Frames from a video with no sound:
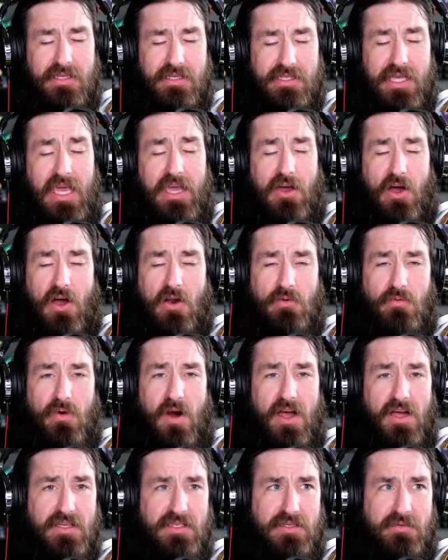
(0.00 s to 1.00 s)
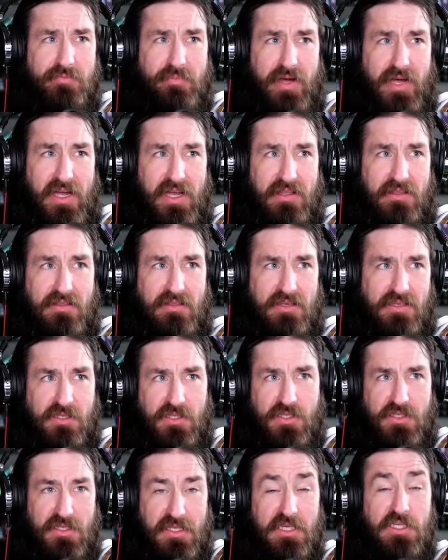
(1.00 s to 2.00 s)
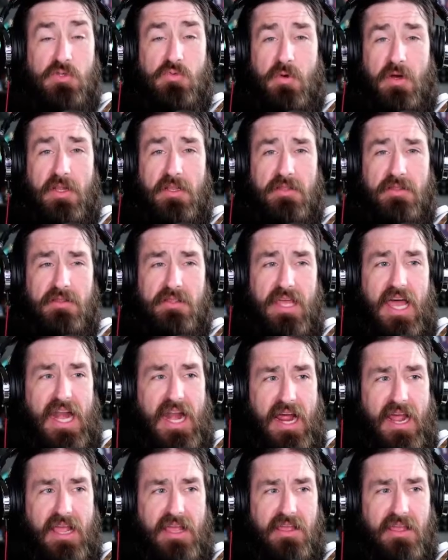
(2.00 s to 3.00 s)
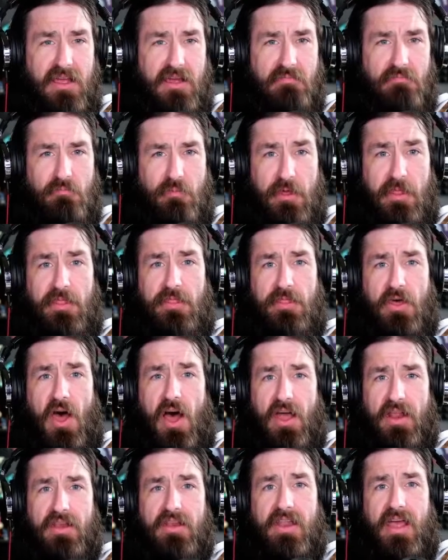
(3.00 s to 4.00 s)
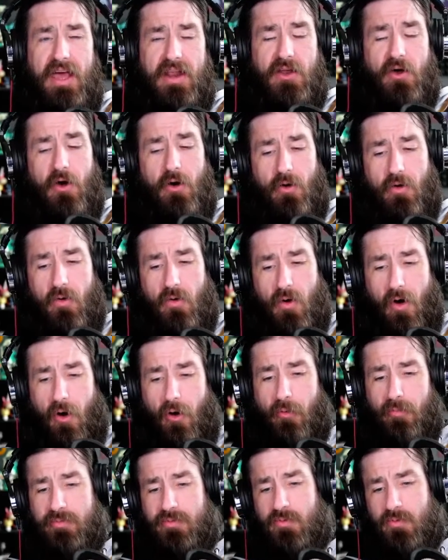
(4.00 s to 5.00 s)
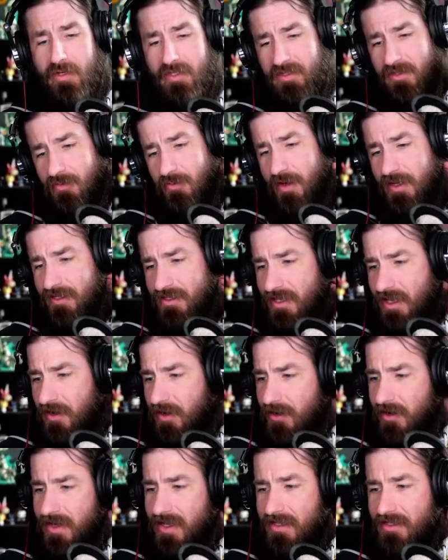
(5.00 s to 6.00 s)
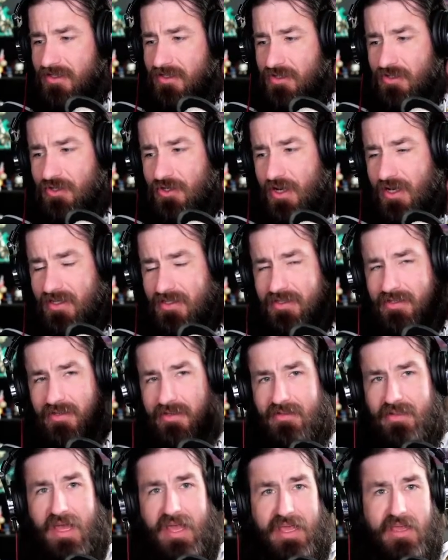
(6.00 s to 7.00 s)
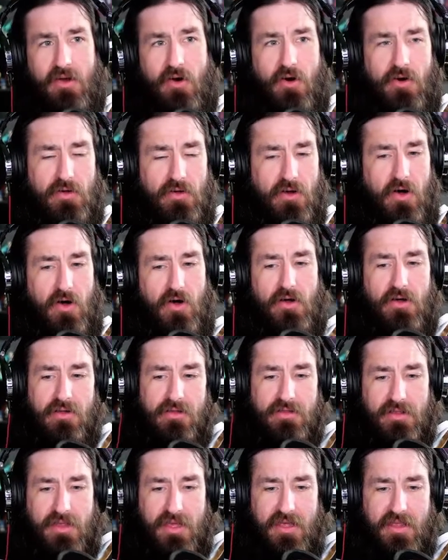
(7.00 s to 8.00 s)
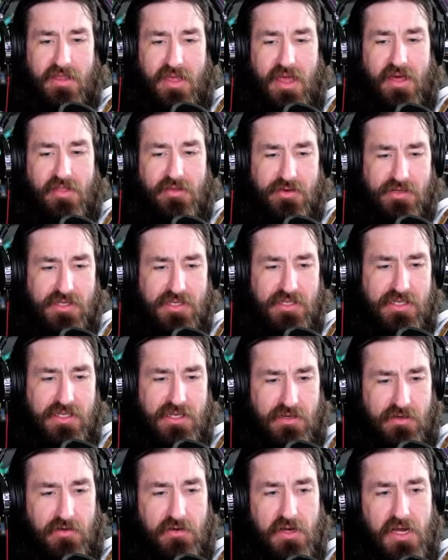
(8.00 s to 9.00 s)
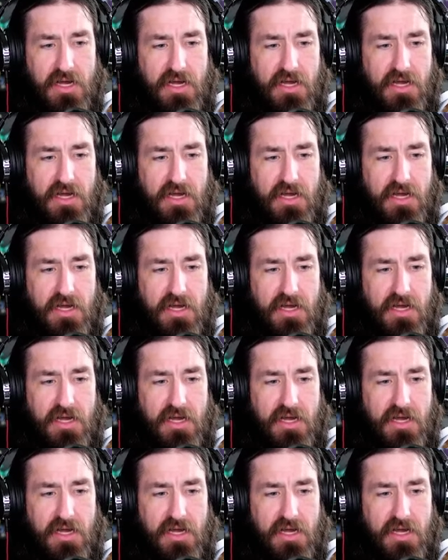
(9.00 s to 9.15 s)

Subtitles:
take on rust, but this one that we thought and had hoped was the Rust Eater is just like all the others, until